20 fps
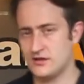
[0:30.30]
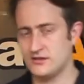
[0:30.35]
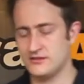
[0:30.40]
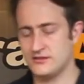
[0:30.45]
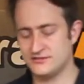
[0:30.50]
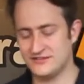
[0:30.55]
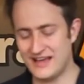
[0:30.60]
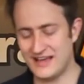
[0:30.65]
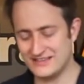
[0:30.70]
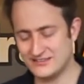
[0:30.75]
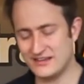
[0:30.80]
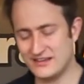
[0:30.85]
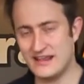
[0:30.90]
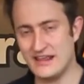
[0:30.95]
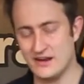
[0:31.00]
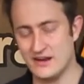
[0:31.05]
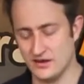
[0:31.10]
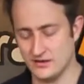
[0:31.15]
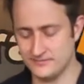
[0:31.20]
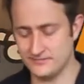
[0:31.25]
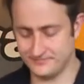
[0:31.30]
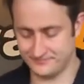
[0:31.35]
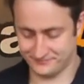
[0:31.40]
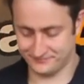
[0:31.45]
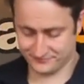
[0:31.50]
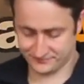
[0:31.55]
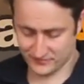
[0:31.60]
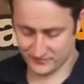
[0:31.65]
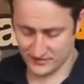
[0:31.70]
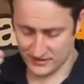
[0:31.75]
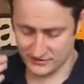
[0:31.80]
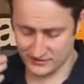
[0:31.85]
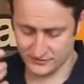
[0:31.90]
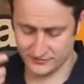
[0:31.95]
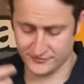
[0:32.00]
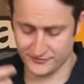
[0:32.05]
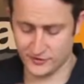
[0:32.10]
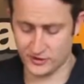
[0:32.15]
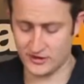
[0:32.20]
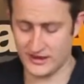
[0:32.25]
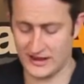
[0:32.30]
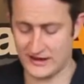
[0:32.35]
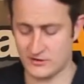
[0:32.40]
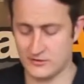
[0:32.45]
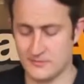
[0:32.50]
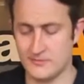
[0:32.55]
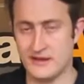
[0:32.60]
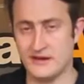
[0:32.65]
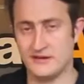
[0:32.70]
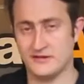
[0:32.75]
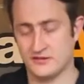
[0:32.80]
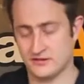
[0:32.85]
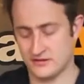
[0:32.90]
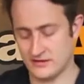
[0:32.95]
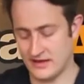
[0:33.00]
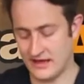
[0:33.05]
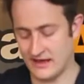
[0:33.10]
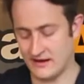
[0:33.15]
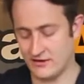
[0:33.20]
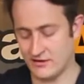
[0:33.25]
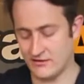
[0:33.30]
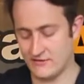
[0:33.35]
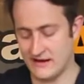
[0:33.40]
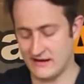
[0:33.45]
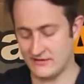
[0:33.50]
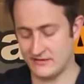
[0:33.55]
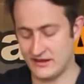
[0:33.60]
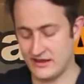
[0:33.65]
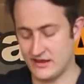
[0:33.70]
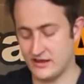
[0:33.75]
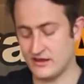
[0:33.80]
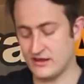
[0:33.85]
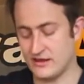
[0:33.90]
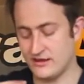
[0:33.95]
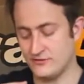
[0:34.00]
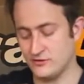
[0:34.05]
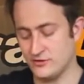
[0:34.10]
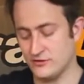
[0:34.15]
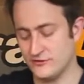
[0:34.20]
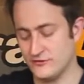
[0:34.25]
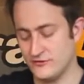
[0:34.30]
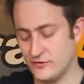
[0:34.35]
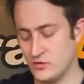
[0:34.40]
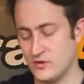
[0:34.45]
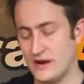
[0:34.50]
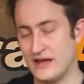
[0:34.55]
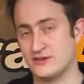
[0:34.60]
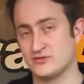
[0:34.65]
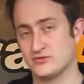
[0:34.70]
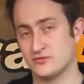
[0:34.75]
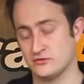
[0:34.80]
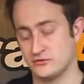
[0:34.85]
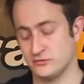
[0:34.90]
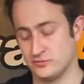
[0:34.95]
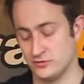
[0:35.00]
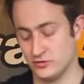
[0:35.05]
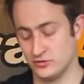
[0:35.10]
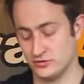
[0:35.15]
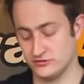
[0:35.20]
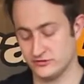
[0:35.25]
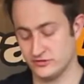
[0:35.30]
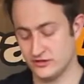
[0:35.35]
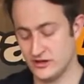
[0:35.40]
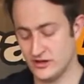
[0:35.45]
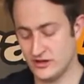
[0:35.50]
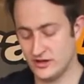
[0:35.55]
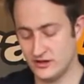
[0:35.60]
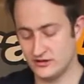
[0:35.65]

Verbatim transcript: The Standard inner is a full aramid area around here, gives you the full lateral support.